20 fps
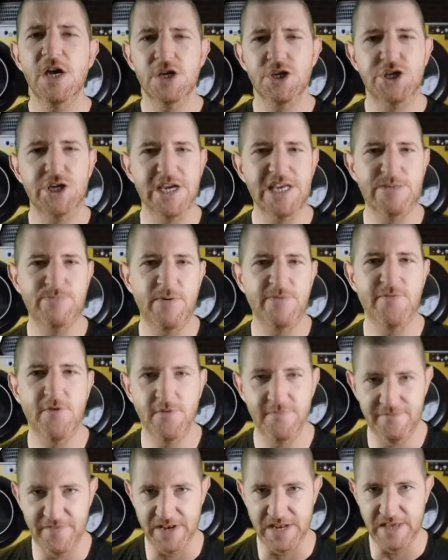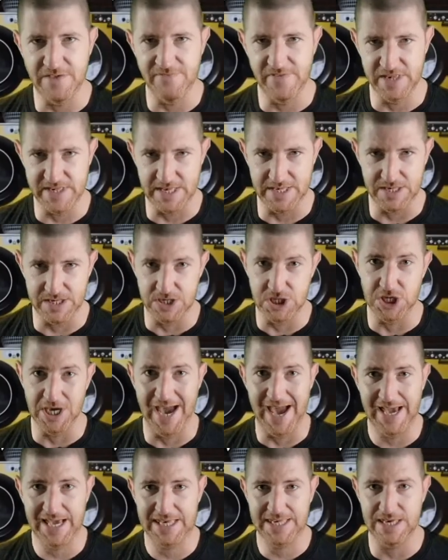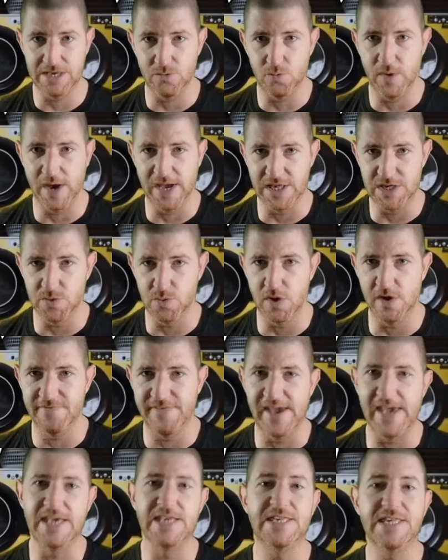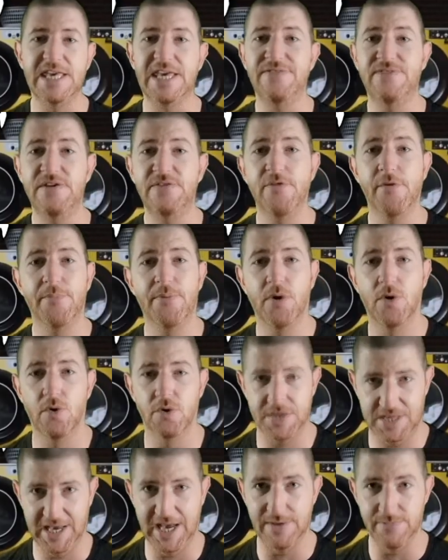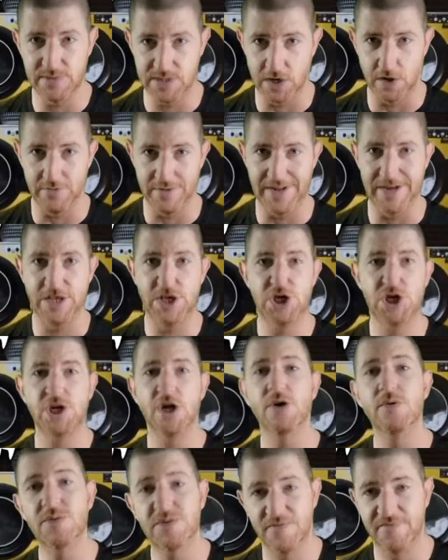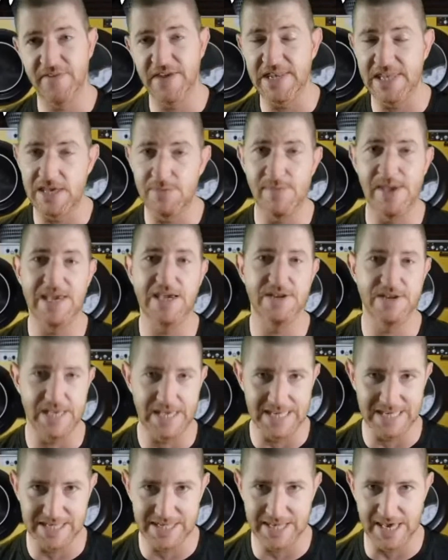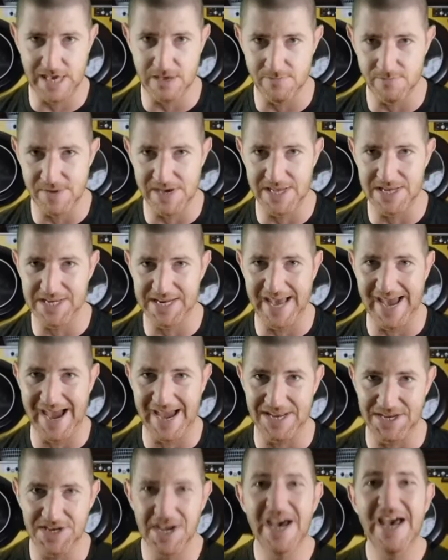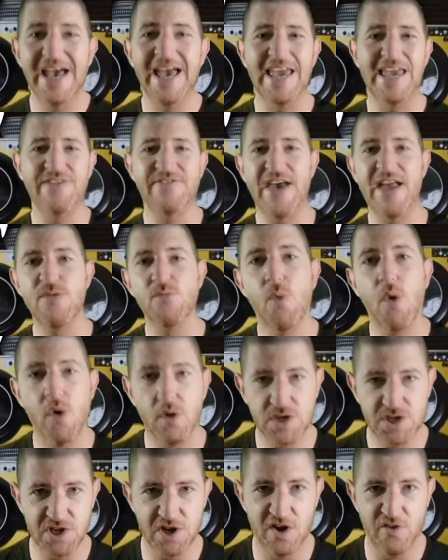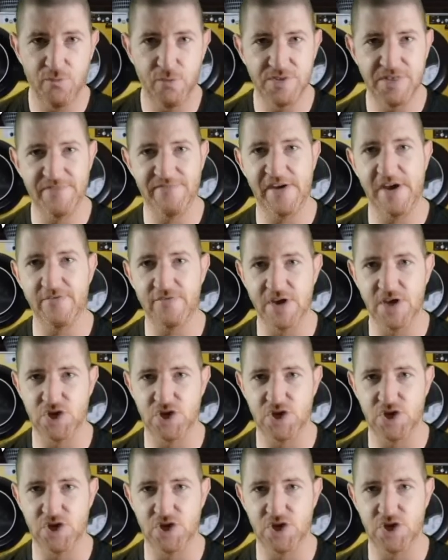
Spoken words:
Just before Vinny visits Jax in Wentworth, a TV report comes on and it shows Vinny making a statement, and he then walks off with a very